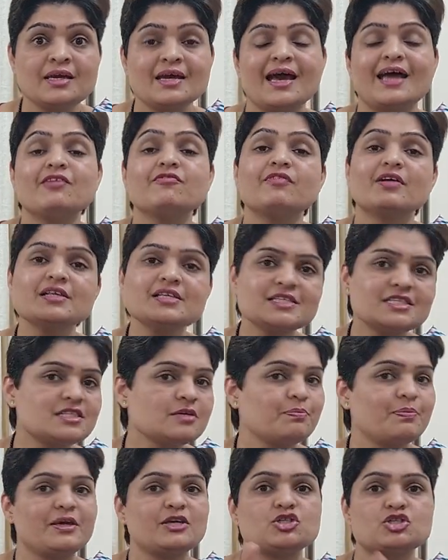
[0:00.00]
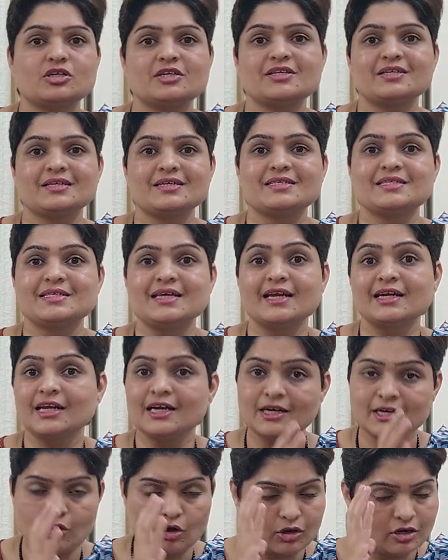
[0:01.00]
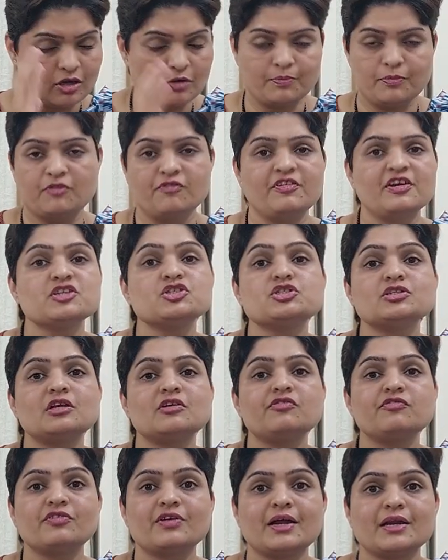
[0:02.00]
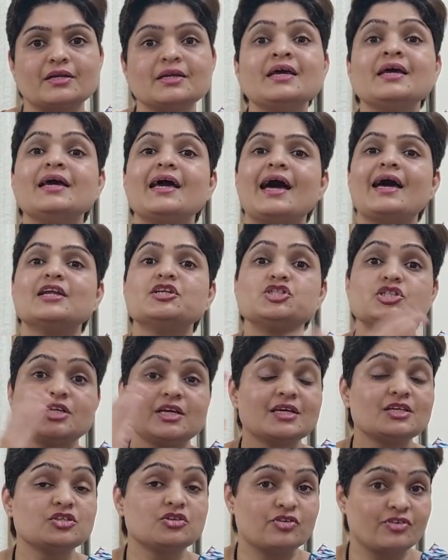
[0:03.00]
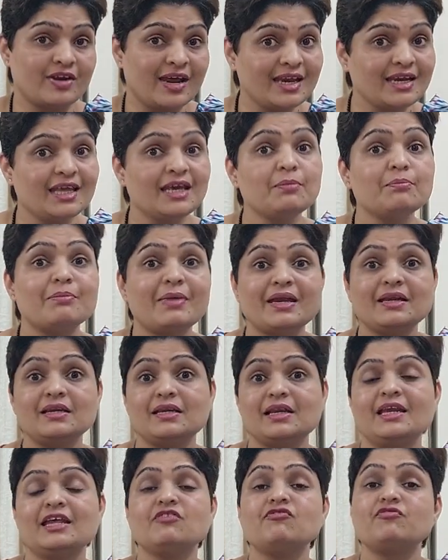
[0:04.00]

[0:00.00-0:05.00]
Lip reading: And once the patient is settled on her professional front and she is ready mentally,